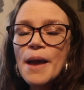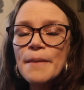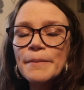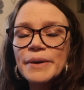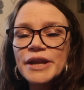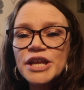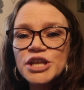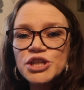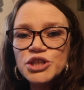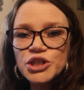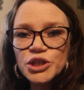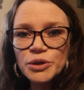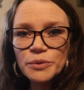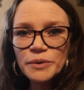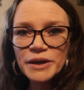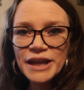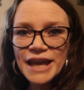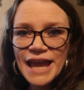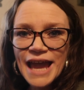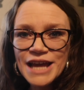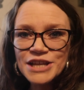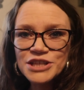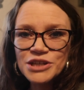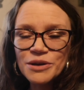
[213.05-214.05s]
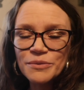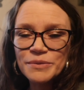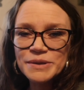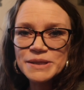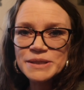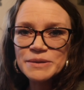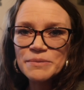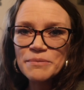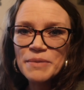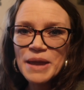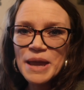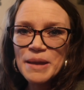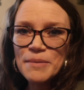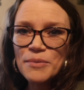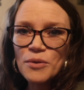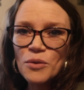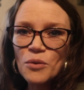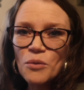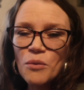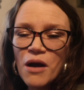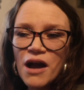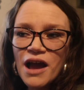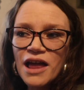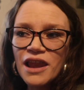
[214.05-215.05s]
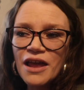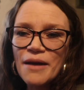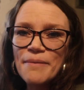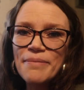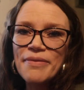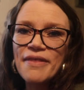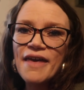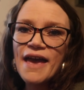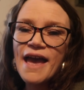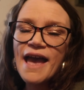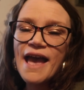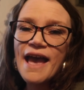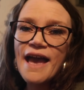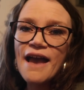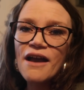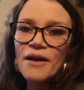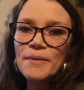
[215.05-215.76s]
but I do want to catch up with some people while I'm there.